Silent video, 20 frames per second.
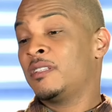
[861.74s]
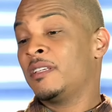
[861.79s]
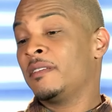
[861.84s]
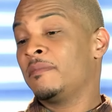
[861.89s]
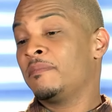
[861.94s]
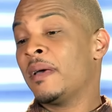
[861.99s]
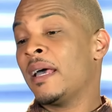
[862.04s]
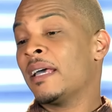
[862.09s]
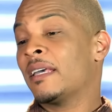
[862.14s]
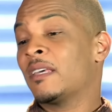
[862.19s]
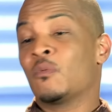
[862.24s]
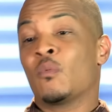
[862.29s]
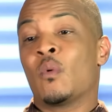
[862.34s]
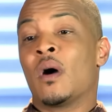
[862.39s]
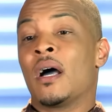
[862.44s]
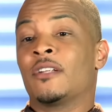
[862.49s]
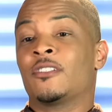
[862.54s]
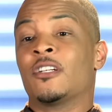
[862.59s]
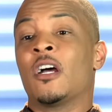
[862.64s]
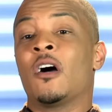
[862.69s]
sit back and
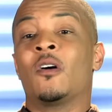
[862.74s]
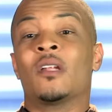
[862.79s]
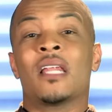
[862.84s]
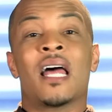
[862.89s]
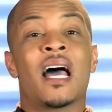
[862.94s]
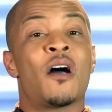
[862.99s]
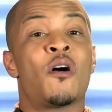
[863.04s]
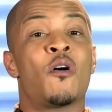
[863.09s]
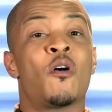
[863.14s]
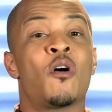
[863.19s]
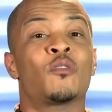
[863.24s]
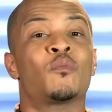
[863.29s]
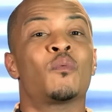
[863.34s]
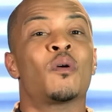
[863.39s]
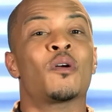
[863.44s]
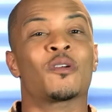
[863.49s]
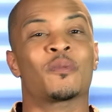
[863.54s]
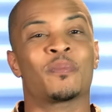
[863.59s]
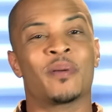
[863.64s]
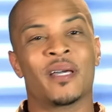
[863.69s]
watch all our hard
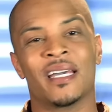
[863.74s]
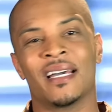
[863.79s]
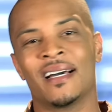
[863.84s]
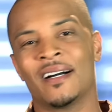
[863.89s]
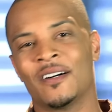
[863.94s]
work pay